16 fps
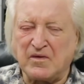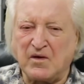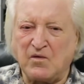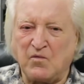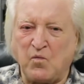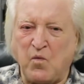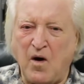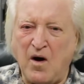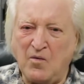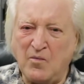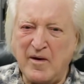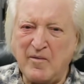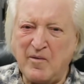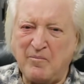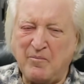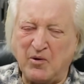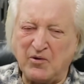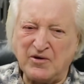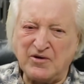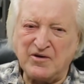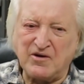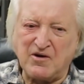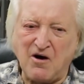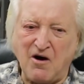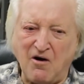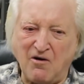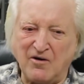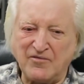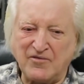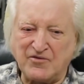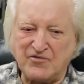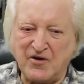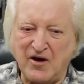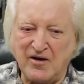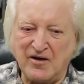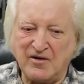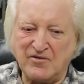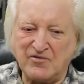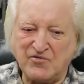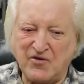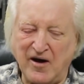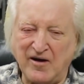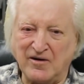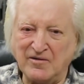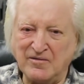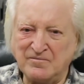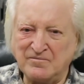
while we were putting the car on the trailer,